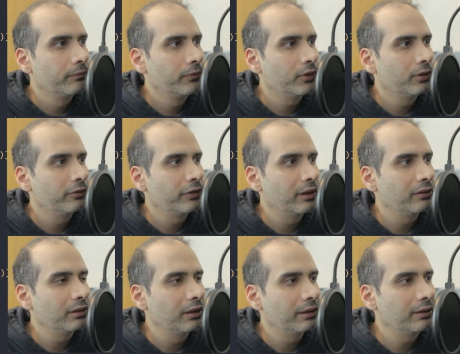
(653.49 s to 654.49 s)
So if I
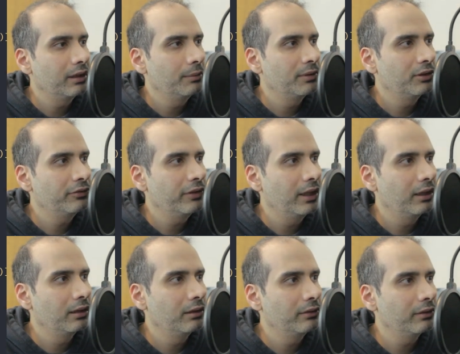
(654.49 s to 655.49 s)
select image
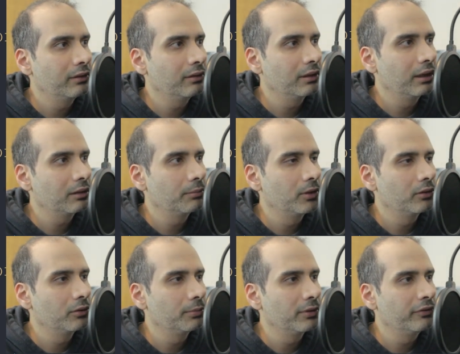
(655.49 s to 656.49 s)
files and select
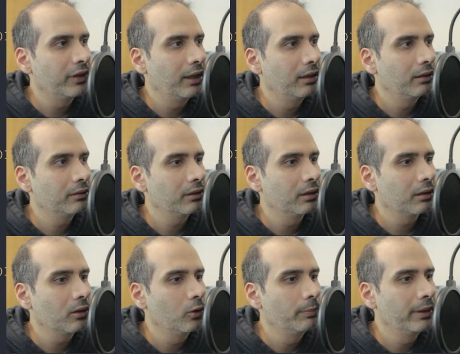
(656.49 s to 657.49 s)
multiple files,
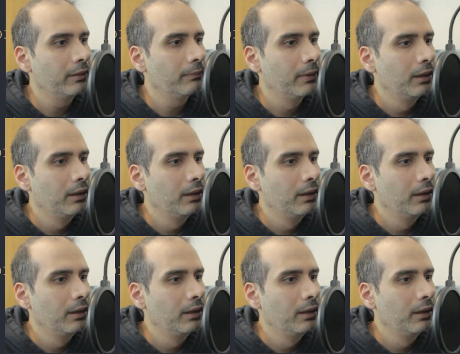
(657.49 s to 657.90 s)
click open,